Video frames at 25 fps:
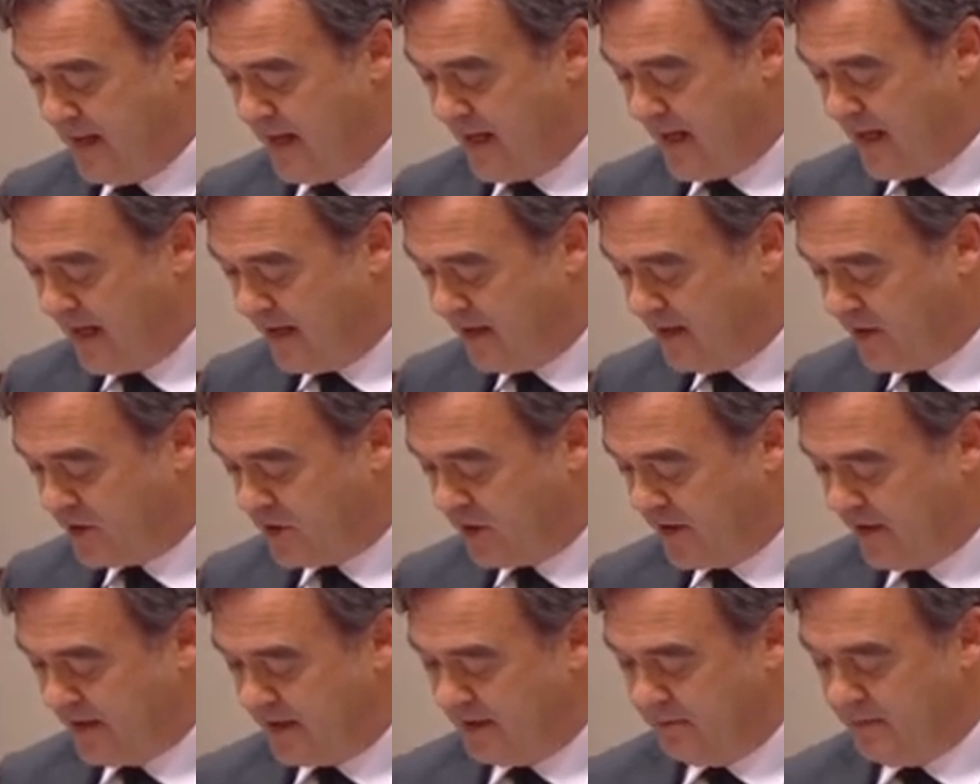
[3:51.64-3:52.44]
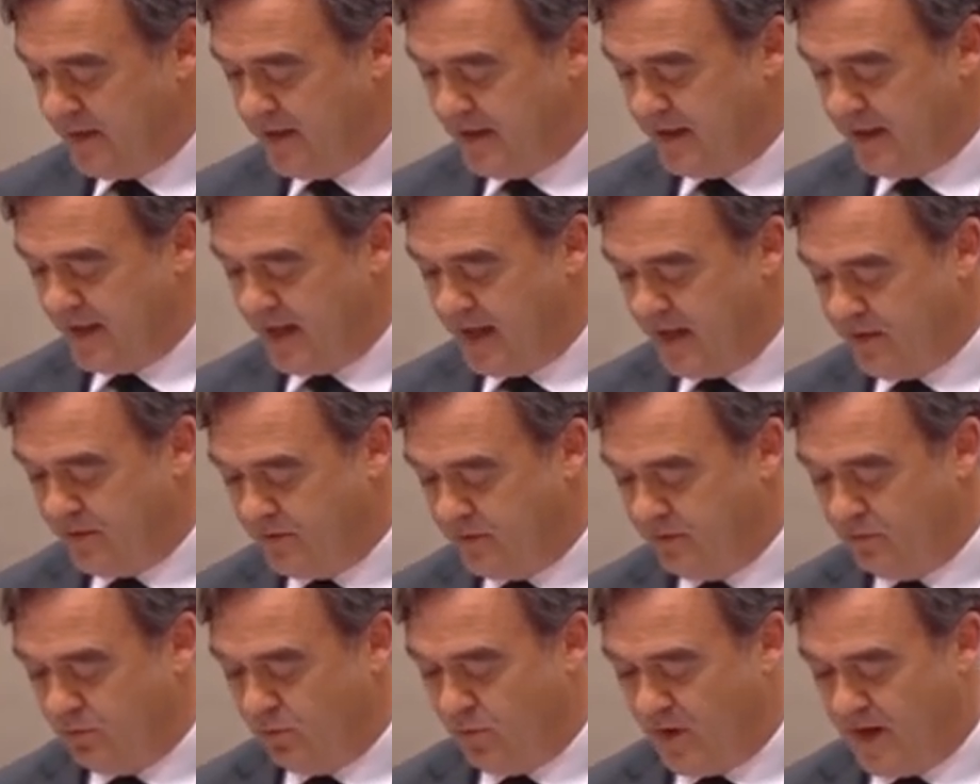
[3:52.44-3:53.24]
and initially committing
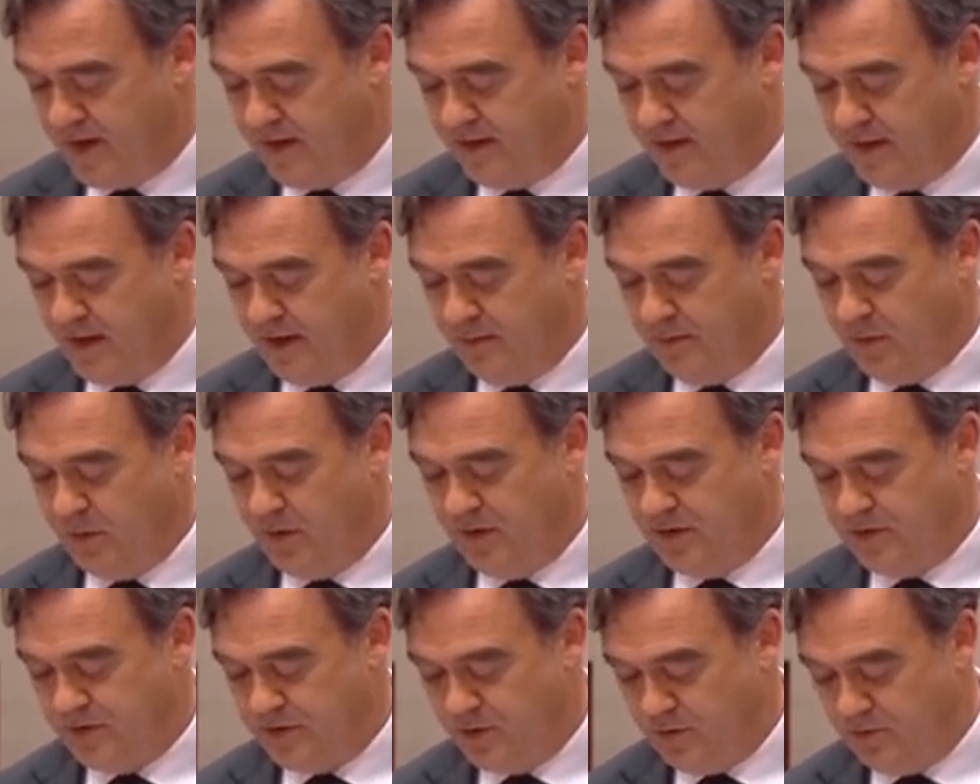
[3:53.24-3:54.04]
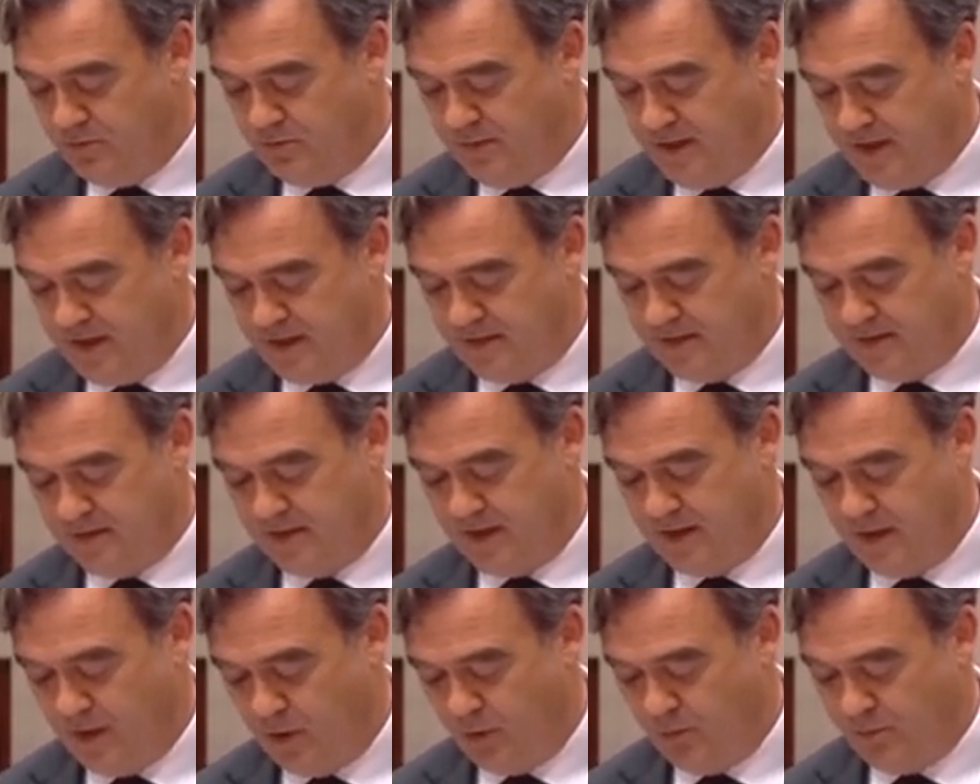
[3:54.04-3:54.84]
$101.2 million
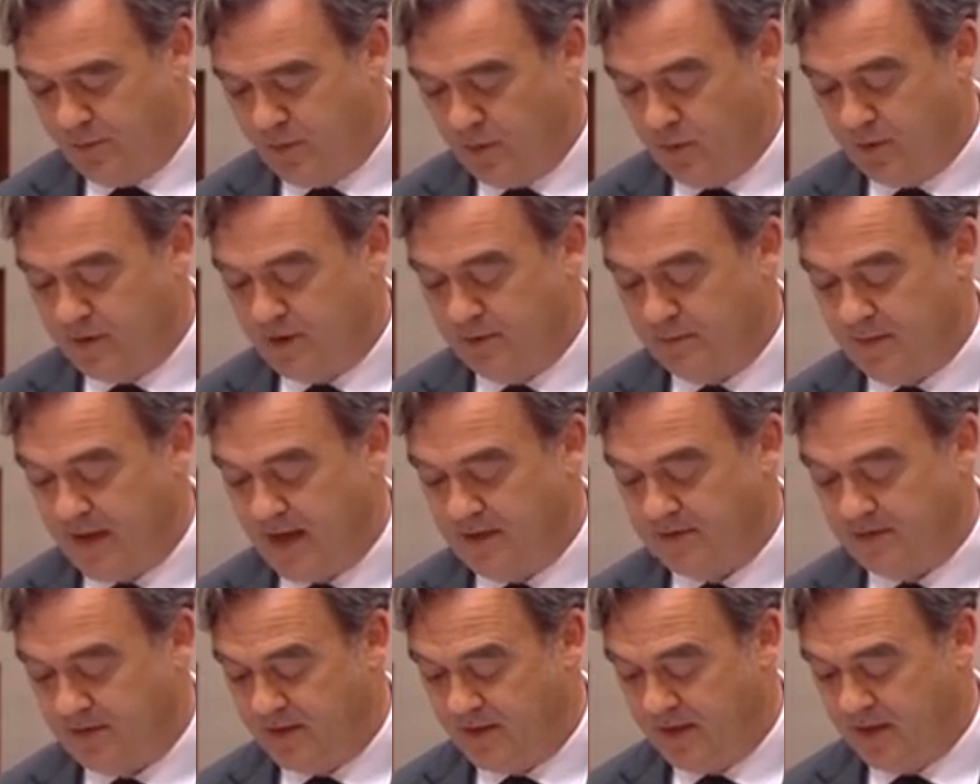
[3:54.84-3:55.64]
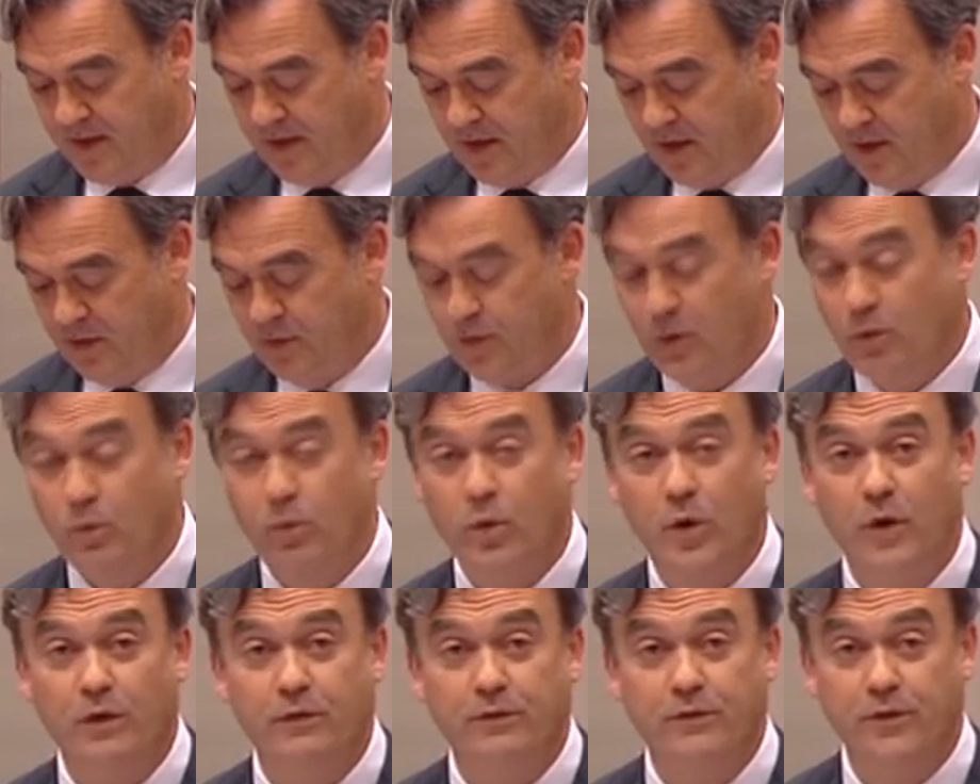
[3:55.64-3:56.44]
to help build capacity through a
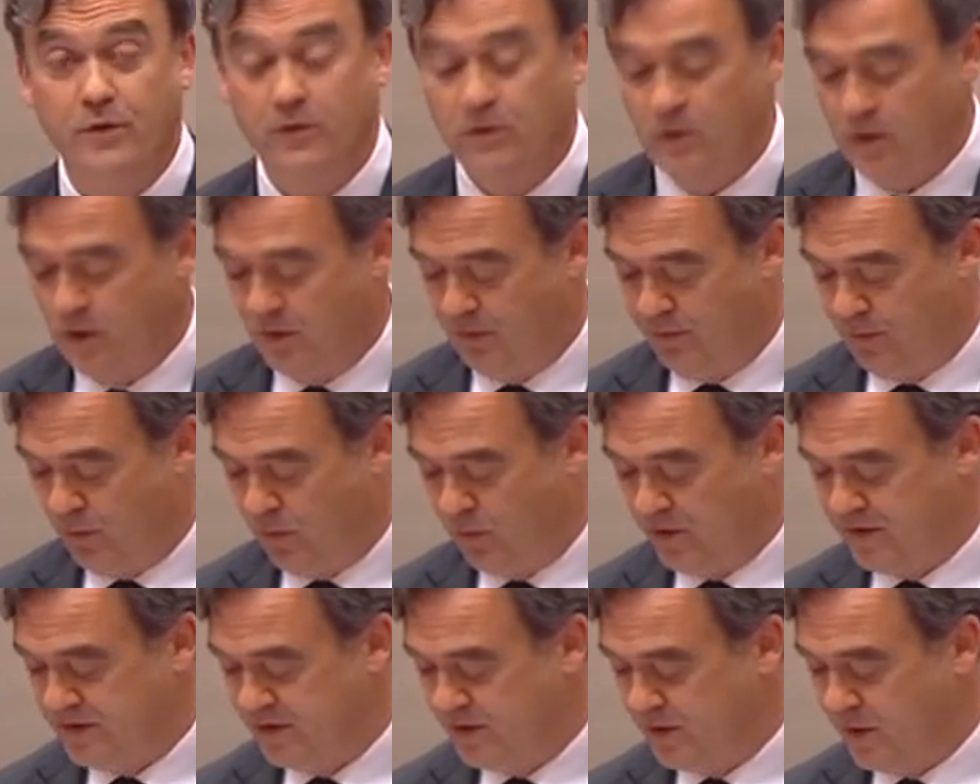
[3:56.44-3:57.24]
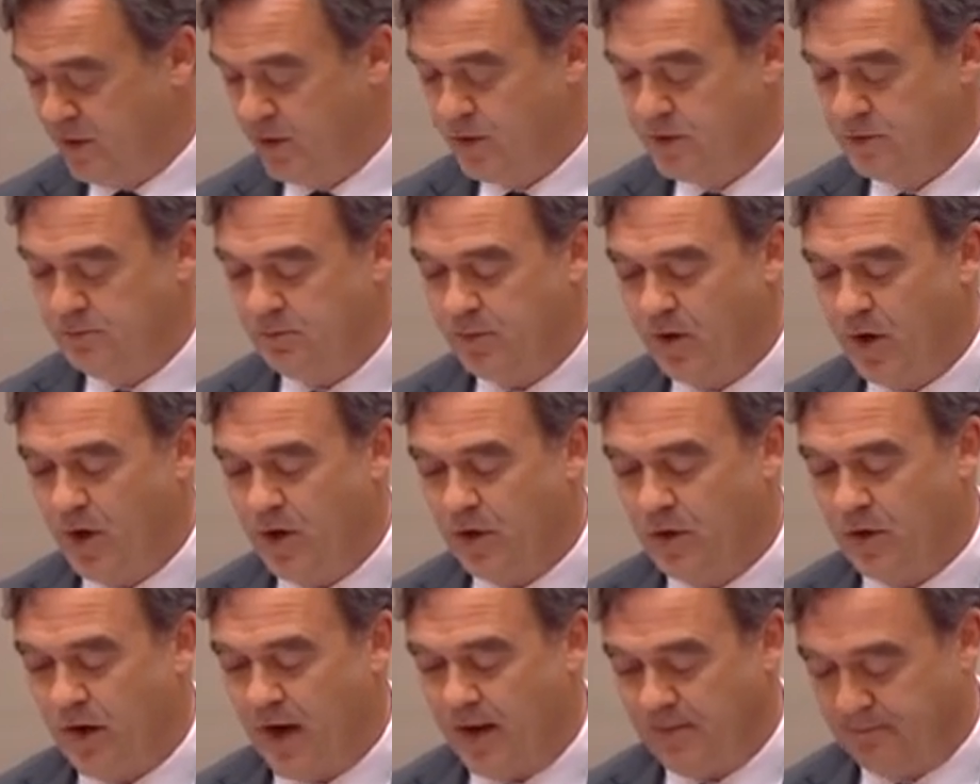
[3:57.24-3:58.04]
workforce surge
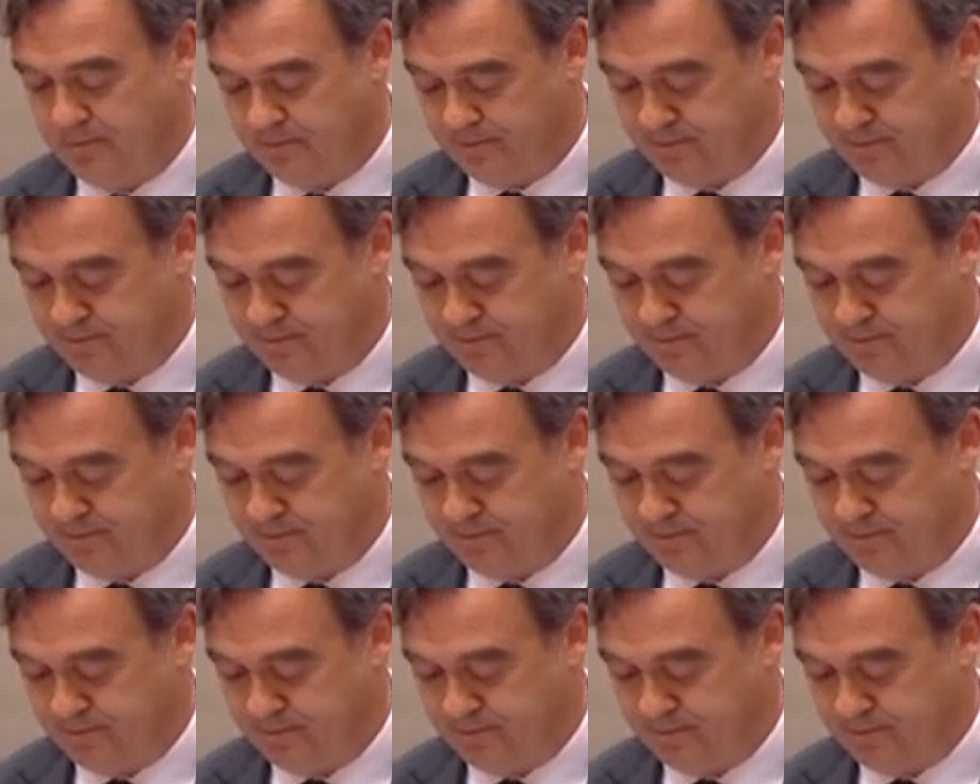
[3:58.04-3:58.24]
program.